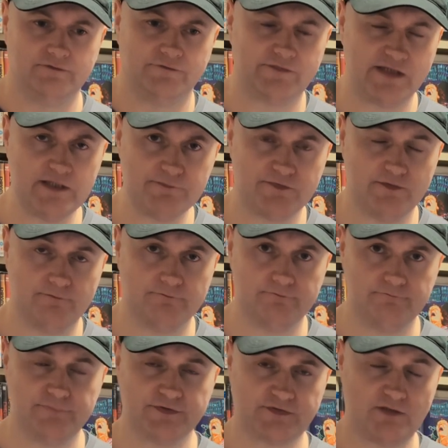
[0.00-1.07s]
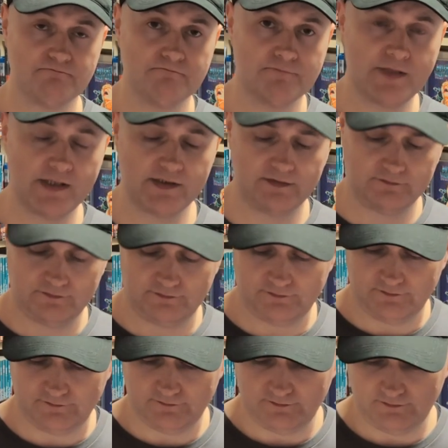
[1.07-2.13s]
to keep them, because I might
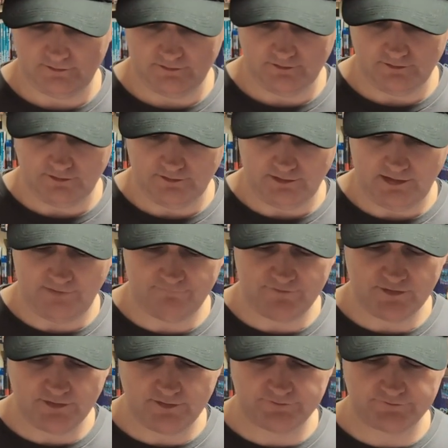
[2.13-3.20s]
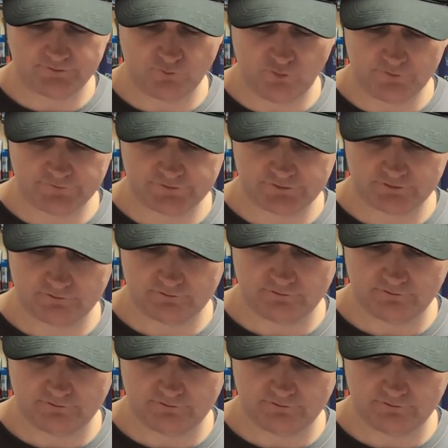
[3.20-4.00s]
have the urge to watch